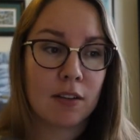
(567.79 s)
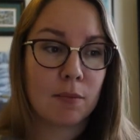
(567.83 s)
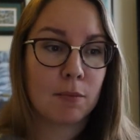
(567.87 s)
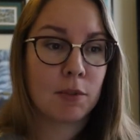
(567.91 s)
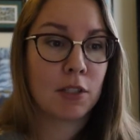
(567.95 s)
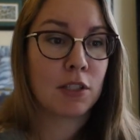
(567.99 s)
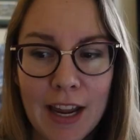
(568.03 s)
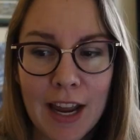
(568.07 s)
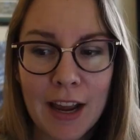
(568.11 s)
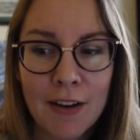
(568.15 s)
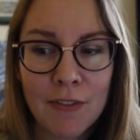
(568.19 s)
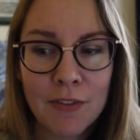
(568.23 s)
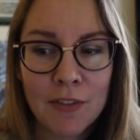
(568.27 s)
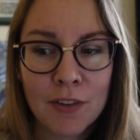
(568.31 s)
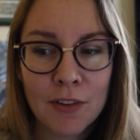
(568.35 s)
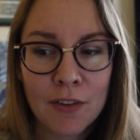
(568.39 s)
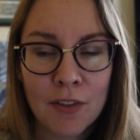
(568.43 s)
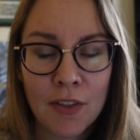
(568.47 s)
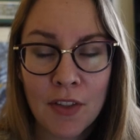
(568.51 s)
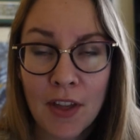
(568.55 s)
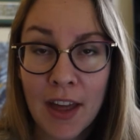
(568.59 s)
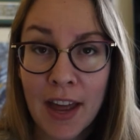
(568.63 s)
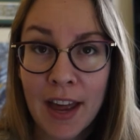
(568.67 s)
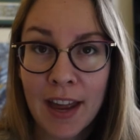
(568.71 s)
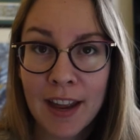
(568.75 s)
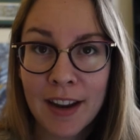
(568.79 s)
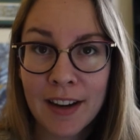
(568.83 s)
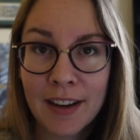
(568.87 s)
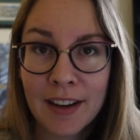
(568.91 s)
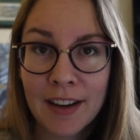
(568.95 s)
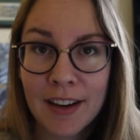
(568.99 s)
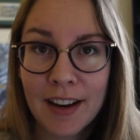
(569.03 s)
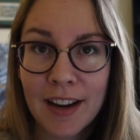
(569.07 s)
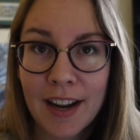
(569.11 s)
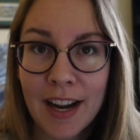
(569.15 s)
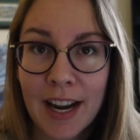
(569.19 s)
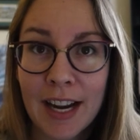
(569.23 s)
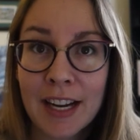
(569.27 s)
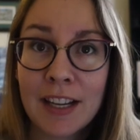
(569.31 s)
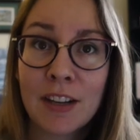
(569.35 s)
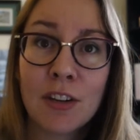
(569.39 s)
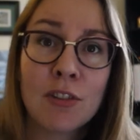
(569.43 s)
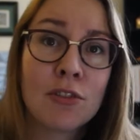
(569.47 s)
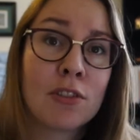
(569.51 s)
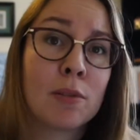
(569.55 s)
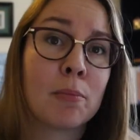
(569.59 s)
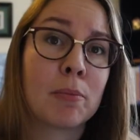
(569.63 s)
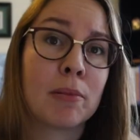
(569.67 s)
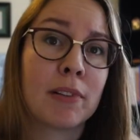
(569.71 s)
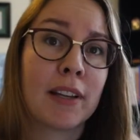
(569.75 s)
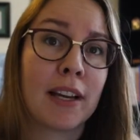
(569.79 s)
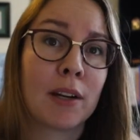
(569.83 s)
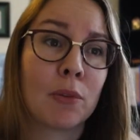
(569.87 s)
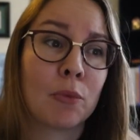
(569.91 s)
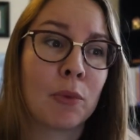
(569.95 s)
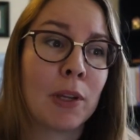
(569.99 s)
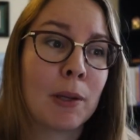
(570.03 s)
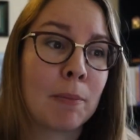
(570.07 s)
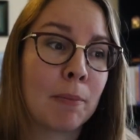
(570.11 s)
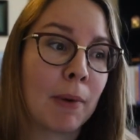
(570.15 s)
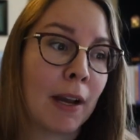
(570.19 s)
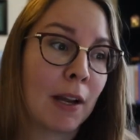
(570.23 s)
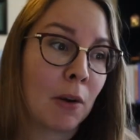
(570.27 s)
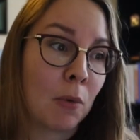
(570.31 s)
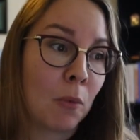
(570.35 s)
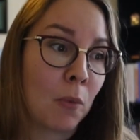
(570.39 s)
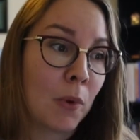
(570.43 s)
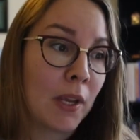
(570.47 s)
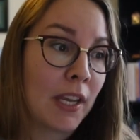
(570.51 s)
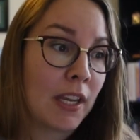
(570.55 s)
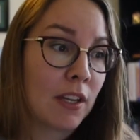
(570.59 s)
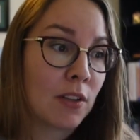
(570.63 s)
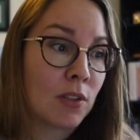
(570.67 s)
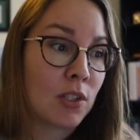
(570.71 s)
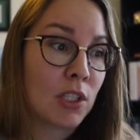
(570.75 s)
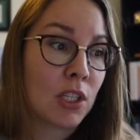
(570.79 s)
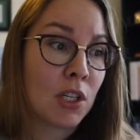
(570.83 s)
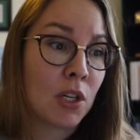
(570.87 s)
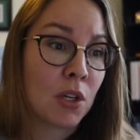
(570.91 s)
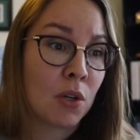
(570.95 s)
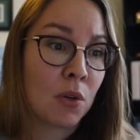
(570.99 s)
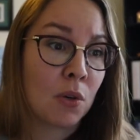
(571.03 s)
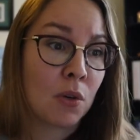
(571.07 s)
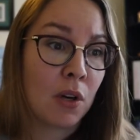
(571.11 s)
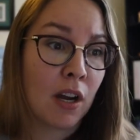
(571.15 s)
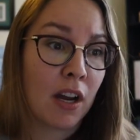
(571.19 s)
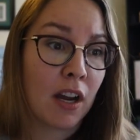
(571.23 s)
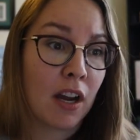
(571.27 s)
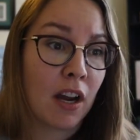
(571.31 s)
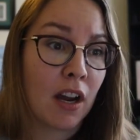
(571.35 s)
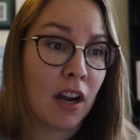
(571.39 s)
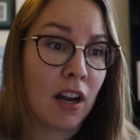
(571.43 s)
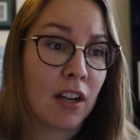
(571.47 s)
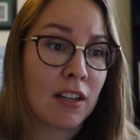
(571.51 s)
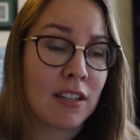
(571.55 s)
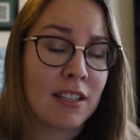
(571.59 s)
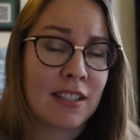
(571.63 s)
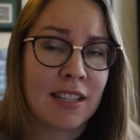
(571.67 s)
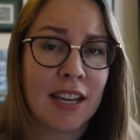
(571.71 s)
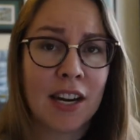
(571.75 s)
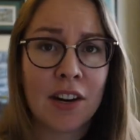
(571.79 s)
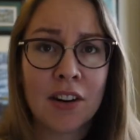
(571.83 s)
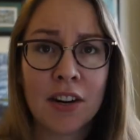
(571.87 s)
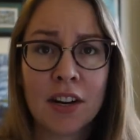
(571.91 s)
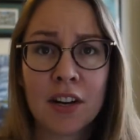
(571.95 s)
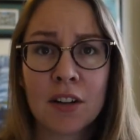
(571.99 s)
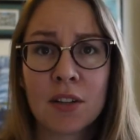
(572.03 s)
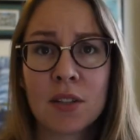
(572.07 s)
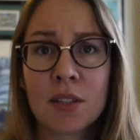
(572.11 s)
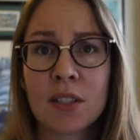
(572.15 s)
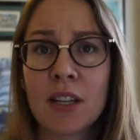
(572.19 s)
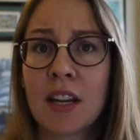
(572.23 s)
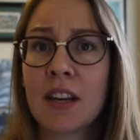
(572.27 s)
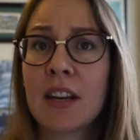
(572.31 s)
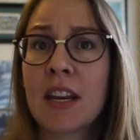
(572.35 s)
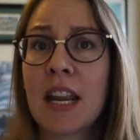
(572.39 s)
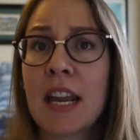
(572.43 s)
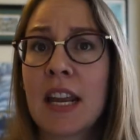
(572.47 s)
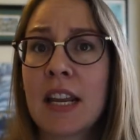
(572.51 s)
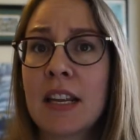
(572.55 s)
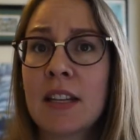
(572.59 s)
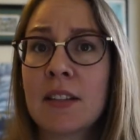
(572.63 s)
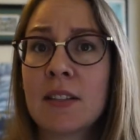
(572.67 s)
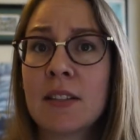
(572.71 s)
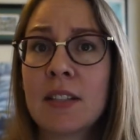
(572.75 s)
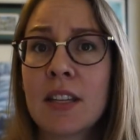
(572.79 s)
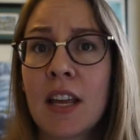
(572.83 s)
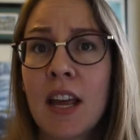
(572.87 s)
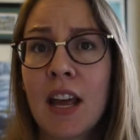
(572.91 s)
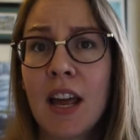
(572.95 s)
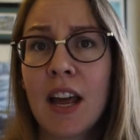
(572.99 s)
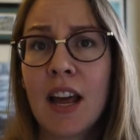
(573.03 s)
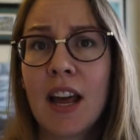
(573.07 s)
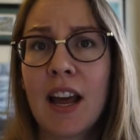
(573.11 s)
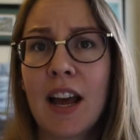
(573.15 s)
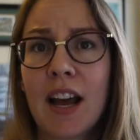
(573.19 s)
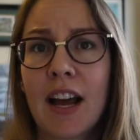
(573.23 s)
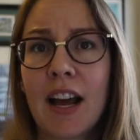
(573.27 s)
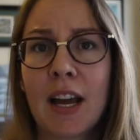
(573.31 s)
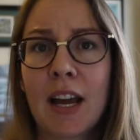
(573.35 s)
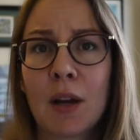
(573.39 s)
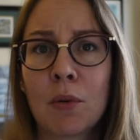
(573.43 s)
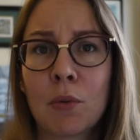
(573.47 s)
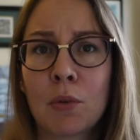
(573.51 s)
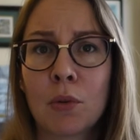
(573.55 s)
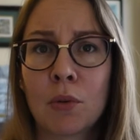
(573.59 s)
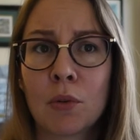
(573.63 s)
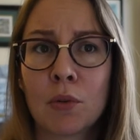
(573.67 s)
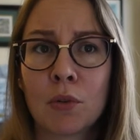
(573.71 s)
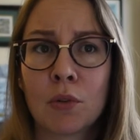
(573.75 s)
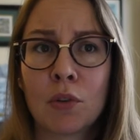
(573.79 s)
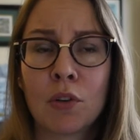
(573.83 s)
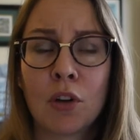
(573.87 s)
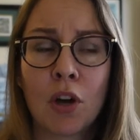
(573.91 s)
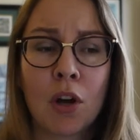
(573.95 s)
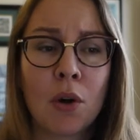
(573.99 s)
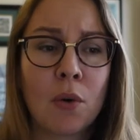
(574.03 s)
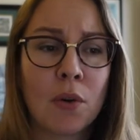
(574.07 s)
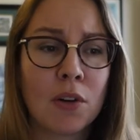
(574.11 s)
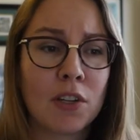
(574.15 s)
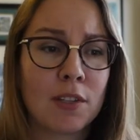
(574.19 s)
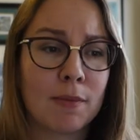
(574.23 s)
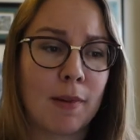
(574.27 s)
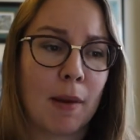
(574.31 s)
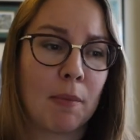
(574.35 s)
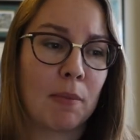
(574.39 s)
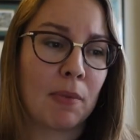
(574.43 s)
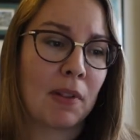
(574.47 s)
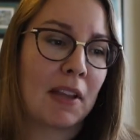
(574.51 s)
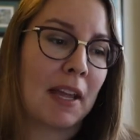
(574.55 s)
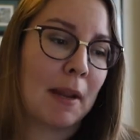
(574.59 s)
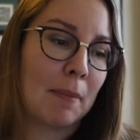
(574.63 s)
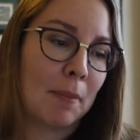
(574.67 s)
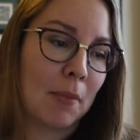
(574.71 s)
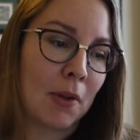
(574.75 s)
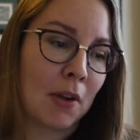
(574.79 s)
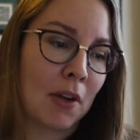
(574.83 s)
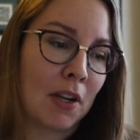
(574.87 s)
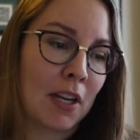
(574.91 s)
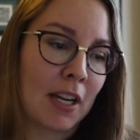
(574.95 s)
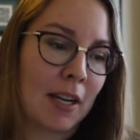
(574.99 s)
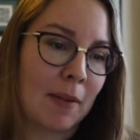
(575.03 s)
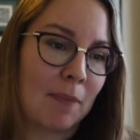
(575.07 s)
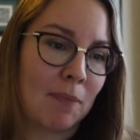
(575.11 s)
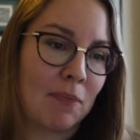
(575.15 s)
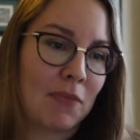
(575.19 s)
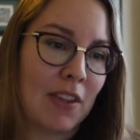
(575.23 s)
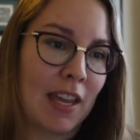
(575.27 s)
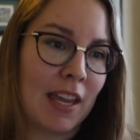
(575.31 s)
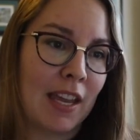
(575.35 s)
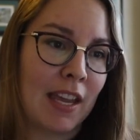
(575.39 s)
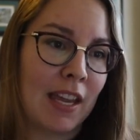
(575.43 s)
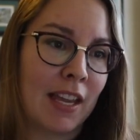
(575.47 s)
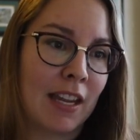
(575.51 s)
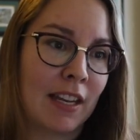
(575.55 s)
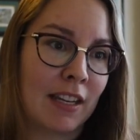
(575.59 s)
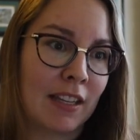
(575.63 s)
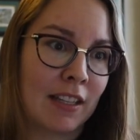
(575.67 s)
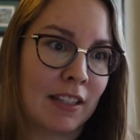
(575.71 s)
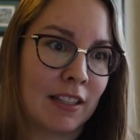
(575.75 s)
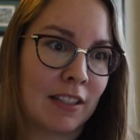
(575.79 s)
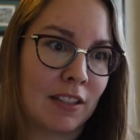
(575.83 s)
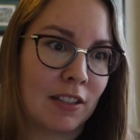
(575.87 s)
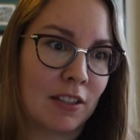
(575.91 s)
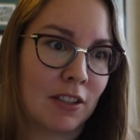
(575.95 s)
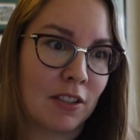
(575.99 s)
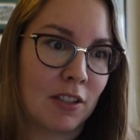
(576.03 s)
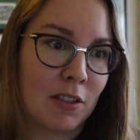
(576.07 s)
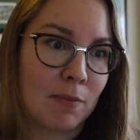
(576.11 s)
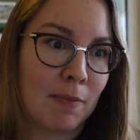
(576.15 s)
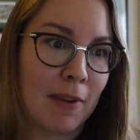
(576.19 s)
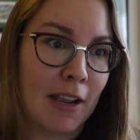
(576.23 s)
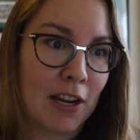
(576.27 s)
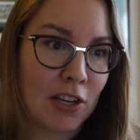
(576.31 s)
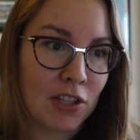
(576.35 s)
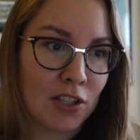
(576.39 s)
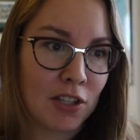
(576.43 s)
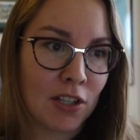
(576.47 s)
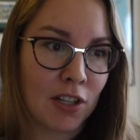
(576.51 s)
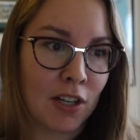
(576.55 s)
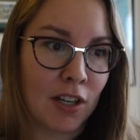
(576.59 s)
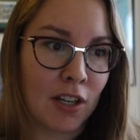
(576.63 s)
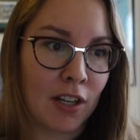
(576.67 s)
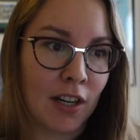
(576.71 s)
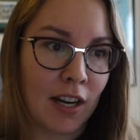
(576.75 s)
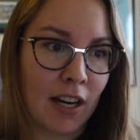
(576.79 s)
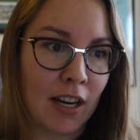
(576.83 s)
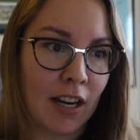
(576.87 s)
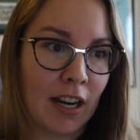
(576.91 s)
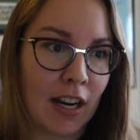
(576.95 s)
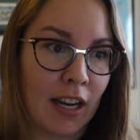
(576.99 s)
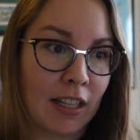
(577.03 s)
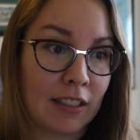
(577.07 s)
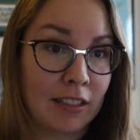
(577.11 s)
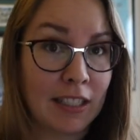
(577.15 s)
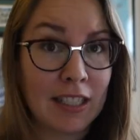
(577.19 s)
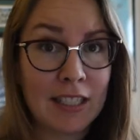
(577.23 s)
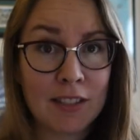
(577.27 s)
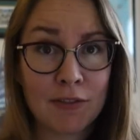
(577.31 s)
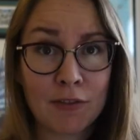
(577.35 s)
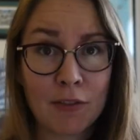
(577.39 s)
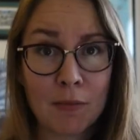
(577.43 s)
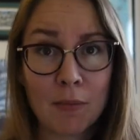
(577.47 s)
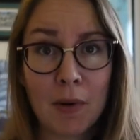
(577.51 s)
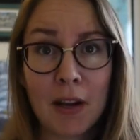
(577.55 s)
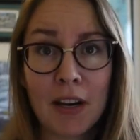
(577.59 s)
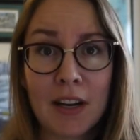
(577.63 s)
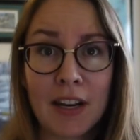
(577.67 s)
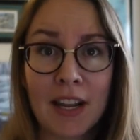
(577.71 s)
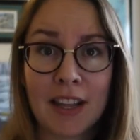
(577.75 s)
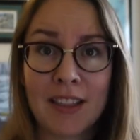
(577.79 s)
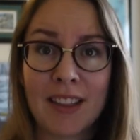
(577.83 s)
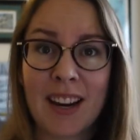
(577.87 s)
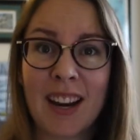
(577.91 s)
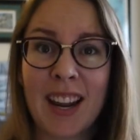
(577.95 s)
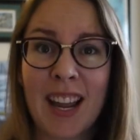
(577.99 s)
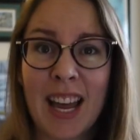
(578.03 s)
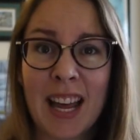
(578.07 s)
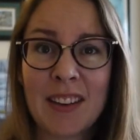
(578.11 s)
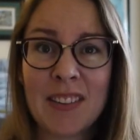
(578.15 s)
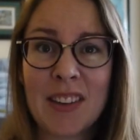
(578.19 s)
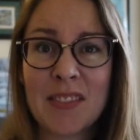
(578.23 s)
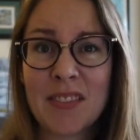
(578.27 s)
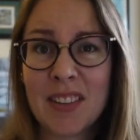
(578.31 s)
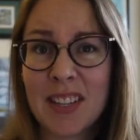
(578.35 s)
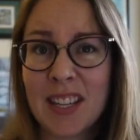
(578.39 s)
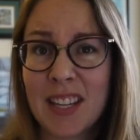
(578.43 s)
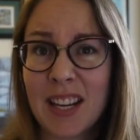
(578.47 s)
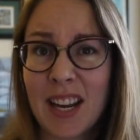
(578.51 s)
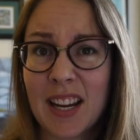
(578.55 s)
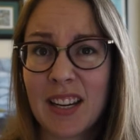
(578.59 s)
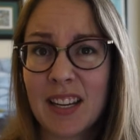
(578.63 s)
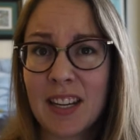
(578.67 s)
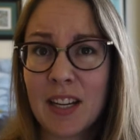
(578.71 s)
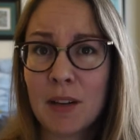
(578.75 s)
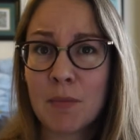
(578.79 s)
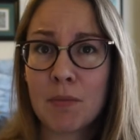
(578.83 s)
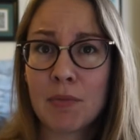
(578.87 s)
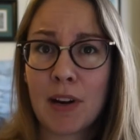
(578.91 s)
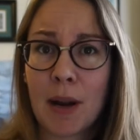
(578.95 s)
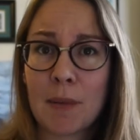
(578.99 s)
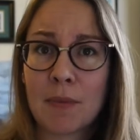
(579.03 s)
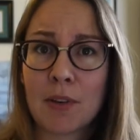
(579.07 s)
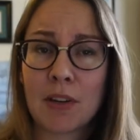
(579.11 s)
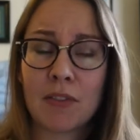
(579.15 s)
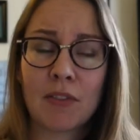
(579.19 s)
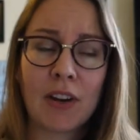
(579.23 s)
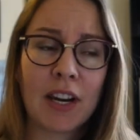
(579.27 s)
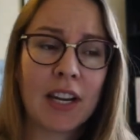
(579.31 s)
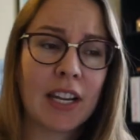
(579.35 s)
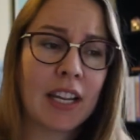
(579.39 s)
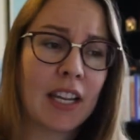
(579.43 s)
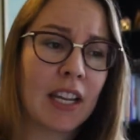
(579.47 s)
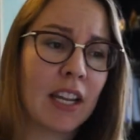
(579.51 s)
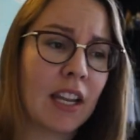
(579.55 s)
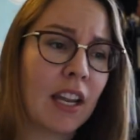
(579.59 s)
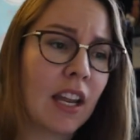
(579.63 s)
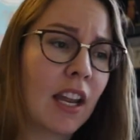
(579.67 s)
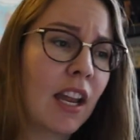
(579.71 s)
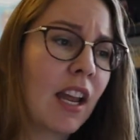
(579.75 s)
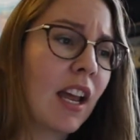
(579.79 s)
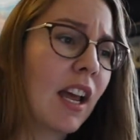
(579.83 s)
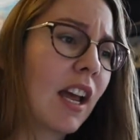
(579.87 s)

And after that, I usually plan week by week. So on Saturday or Sundays, I will go into my plan book and make sure, at least for Monday, that I have everything I need prepped and ready.